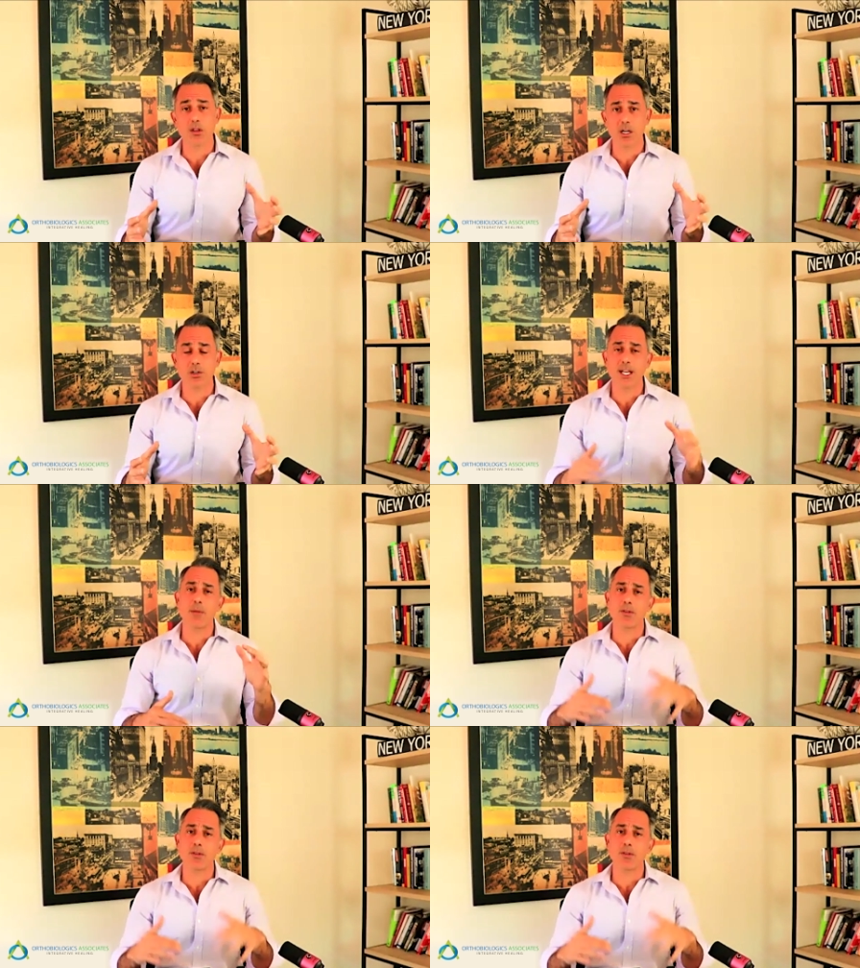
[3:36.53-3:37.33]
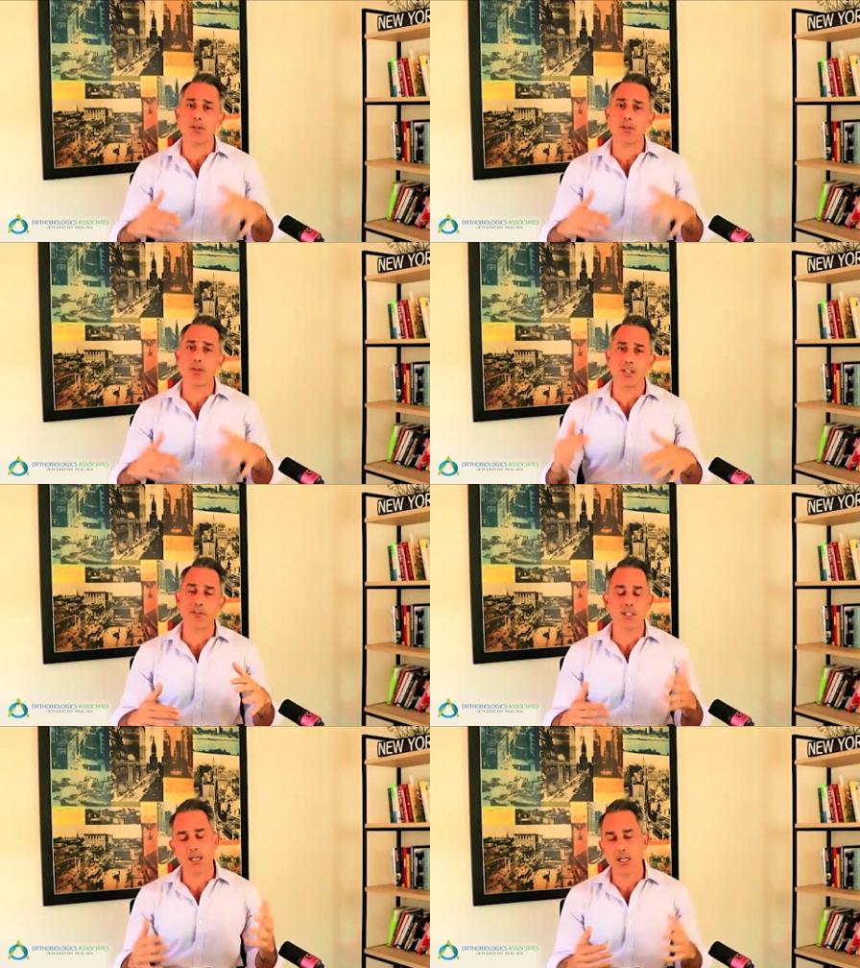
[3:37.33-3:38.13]
to understand about the
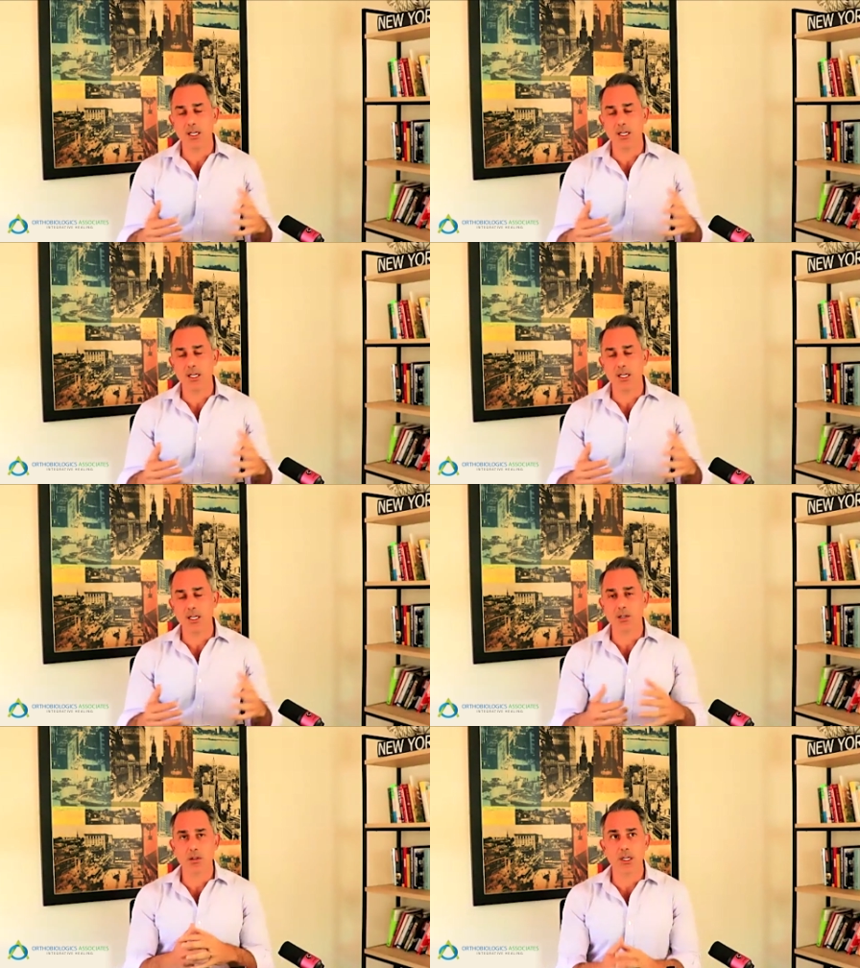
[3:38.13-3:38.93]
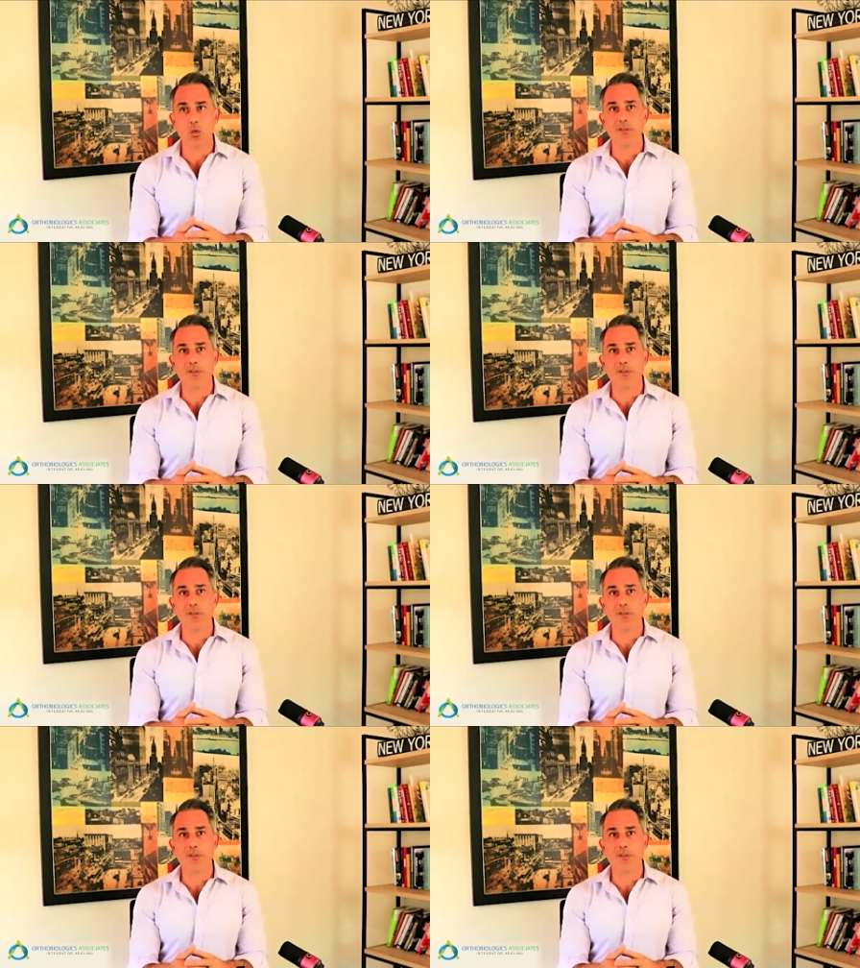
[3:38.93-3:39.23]
difference, and, and here's the thing,